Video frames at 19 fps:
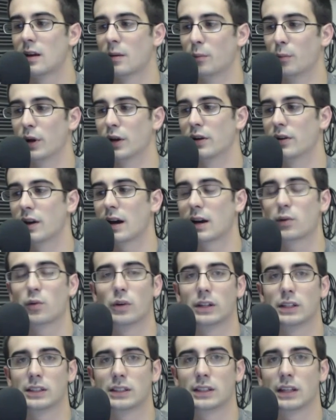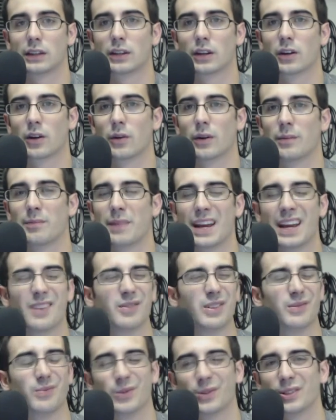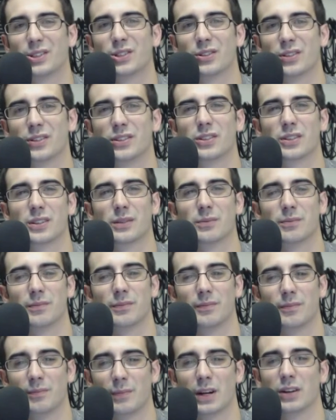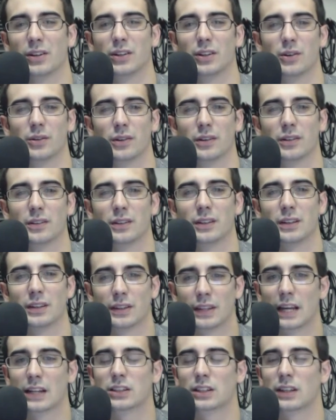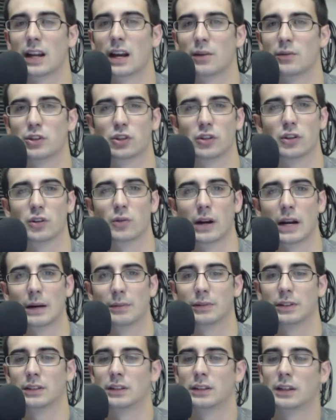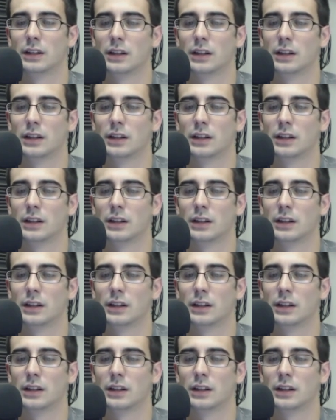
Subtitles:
But you're not going to sit there going, man, we really should have taken Mariota. That's the guy we should have grabbed.